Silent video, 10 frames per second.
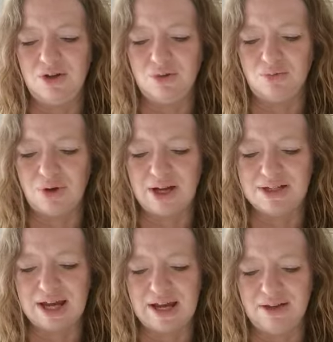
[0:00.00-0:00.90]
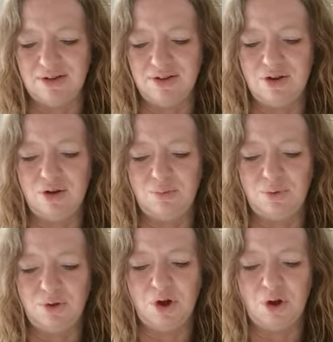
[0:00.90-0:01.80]
Your right hand
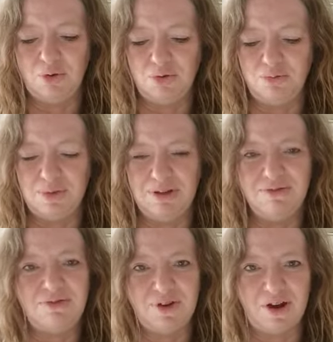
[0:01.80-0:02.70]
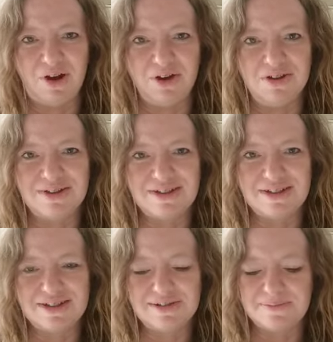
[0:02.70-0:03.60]
will hold me
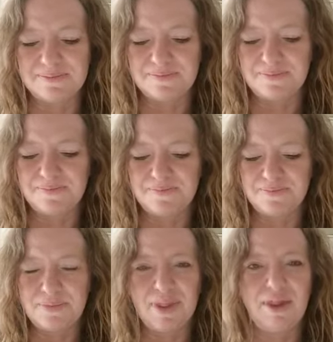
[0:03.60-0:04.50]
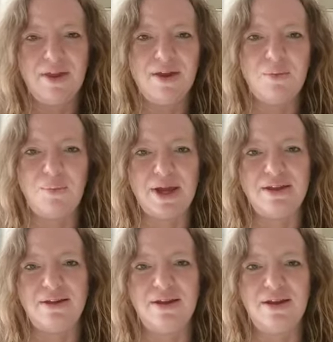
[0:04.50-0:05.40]
fast.
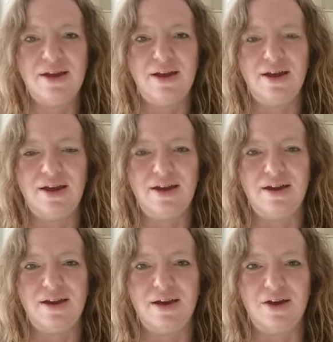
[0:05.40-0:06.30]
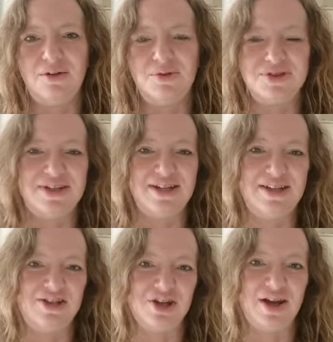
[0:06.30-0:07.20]
When I was a
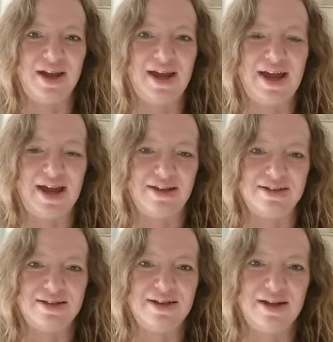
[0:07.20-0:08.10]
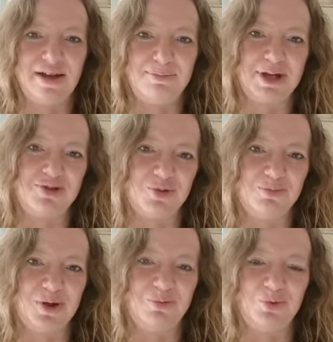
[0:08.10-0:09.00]
teenager, I had a picture
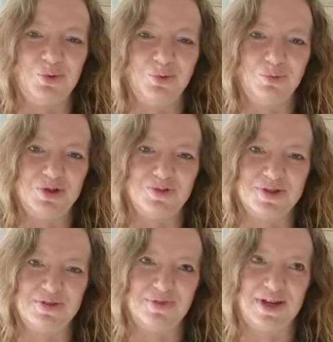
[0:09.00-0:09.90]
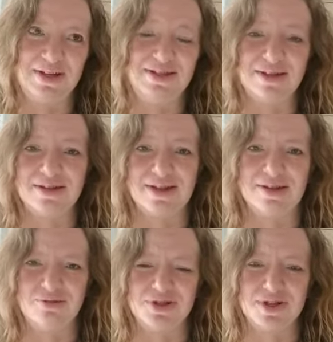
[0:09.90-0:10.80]
on my wall, which was of a
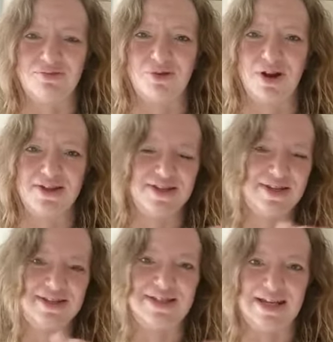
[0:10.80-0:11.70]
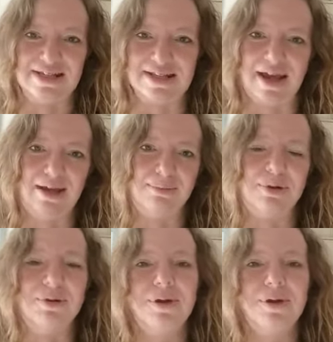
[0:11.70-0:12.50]
sunset or a sunrise and a seascape.